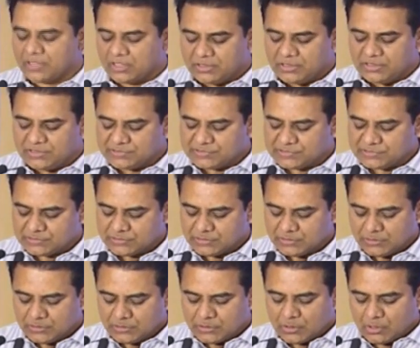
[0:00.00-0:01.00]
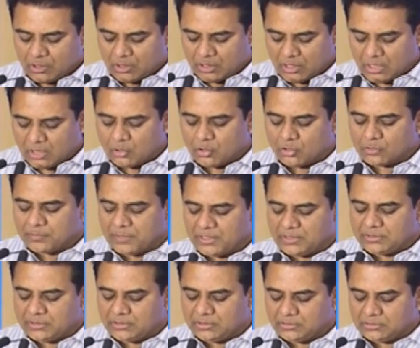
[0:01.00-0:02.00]
Reddy's are
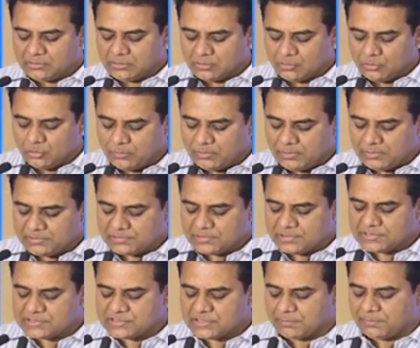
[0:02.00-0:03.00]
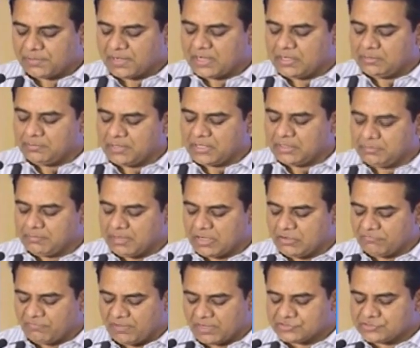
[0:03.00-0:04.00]
augmenting the global supply by
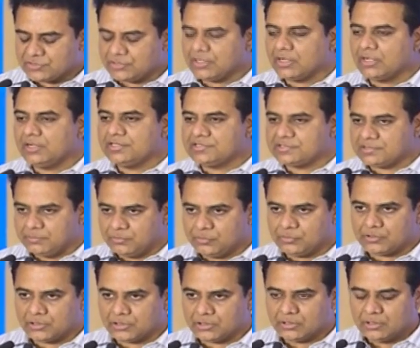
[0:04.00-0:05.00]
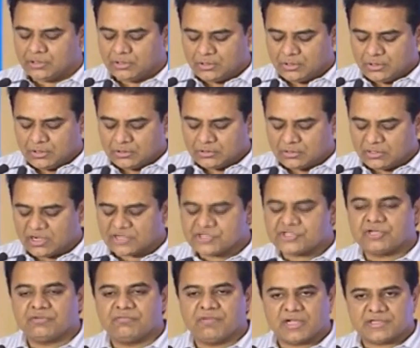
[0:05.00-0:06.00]
manufacturing and distributing the
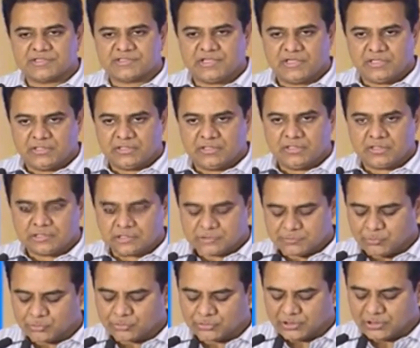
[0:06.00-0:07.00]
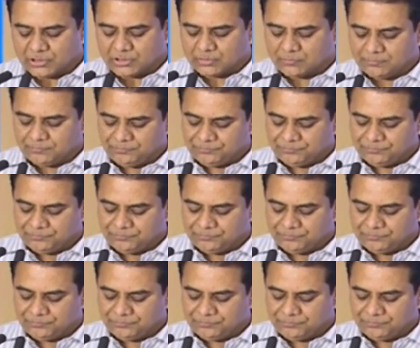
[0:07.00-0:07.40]
Russian vaccine Sputnik.